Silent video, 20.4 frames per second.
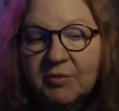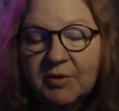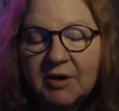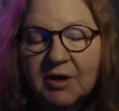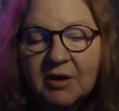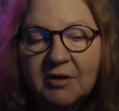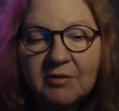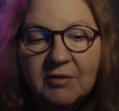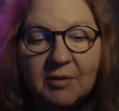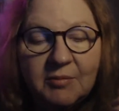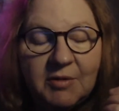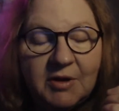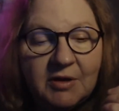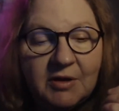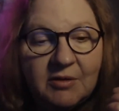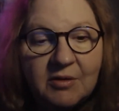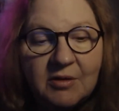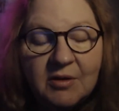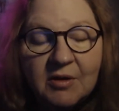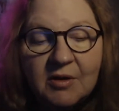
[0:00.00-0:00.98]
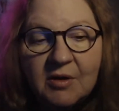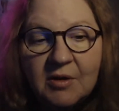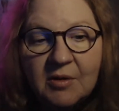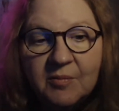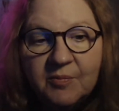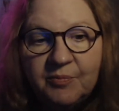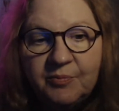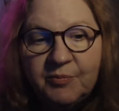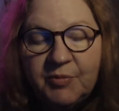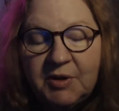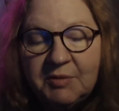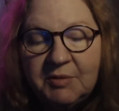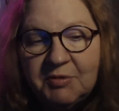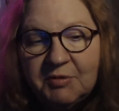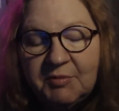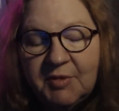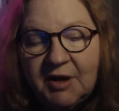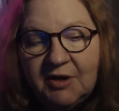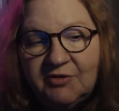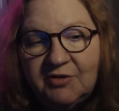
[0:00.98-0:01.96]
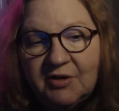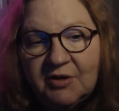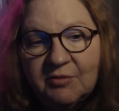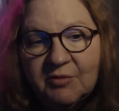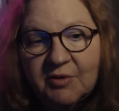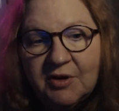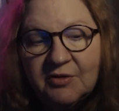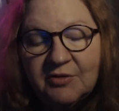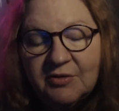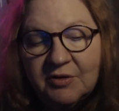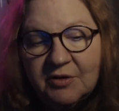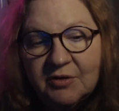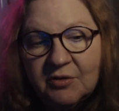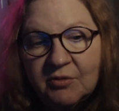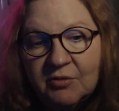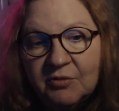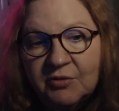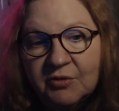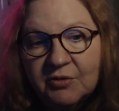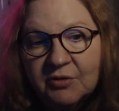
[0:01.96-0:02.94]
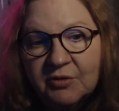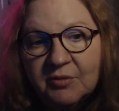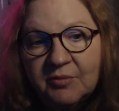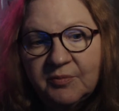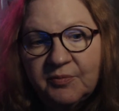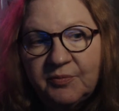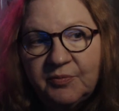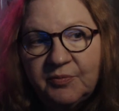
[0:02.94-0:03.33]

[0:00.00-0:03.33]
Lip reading: Because, I mean, people my generation and older,